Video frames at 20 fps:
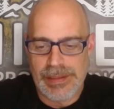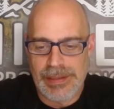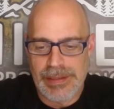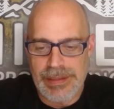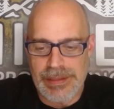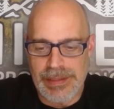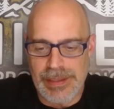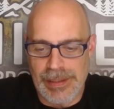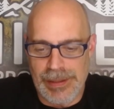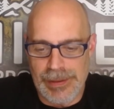
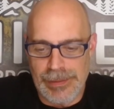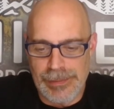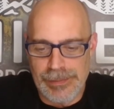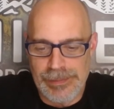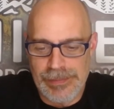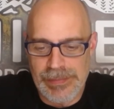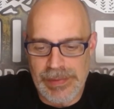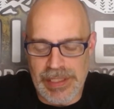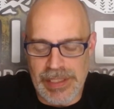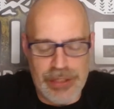So
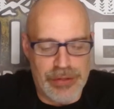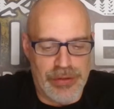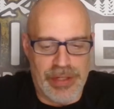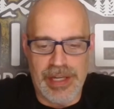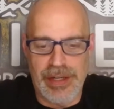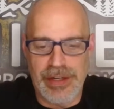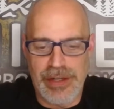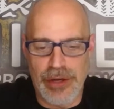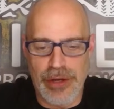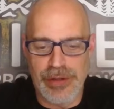then you'll
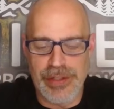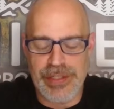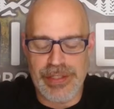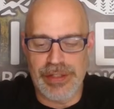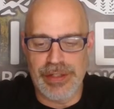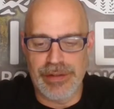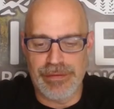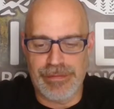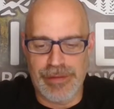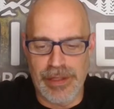get a notice on
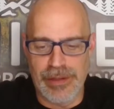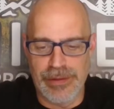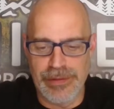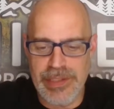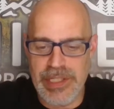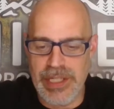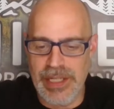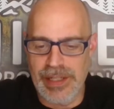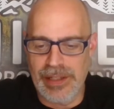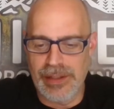your phone
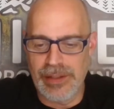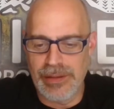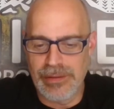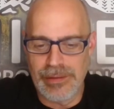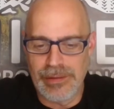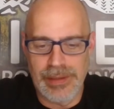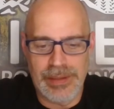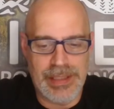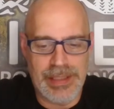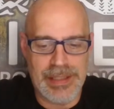saying, oh,
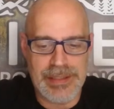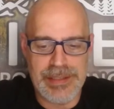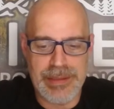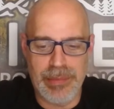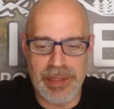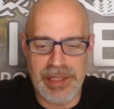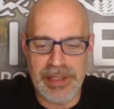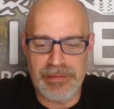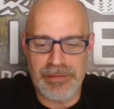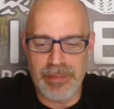you got some
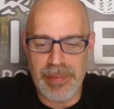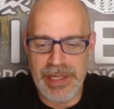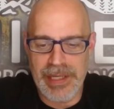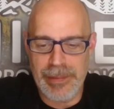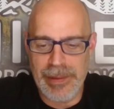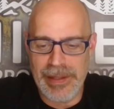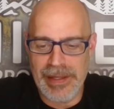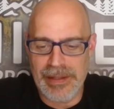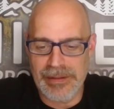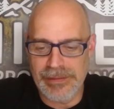money from
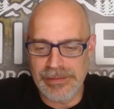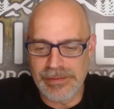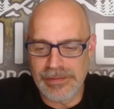PayPal.